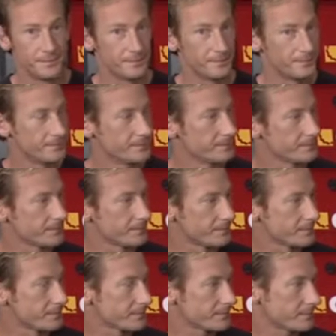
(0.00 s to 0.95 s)

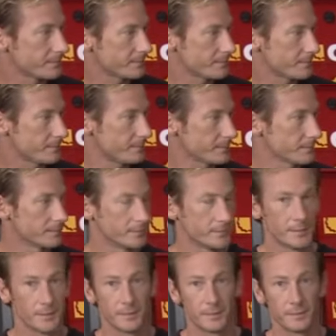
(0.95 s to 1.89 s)

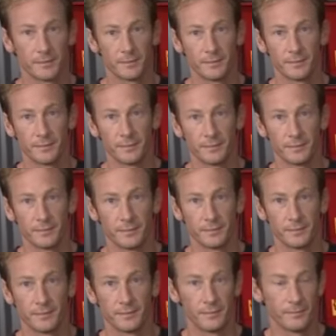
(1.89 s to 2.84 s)

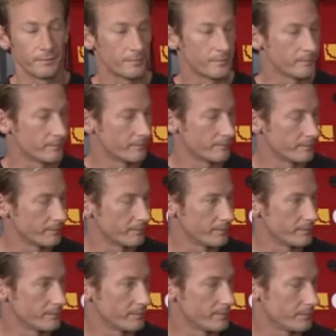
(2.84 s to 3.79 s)

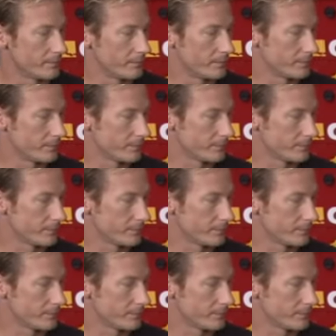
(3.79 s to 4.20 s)
(silent)